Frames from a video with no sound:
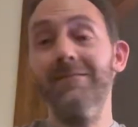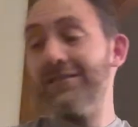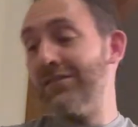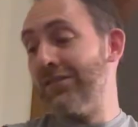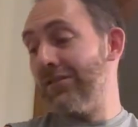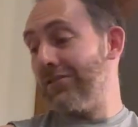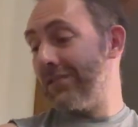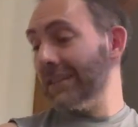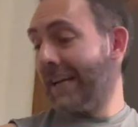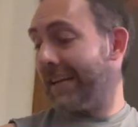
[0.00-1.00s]
New, the
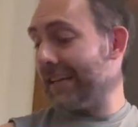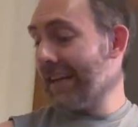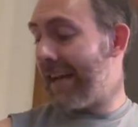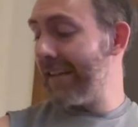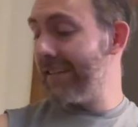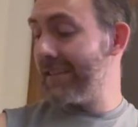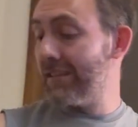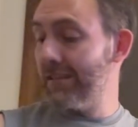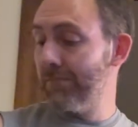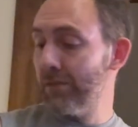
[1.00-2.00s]
Danny Gatton is
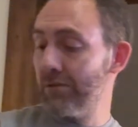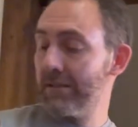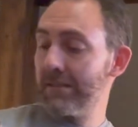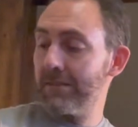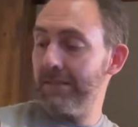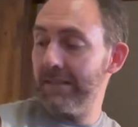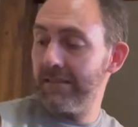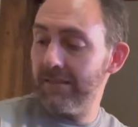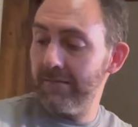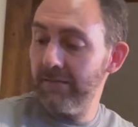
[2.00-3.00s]
the most
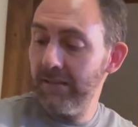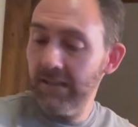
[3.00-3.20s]
expensive,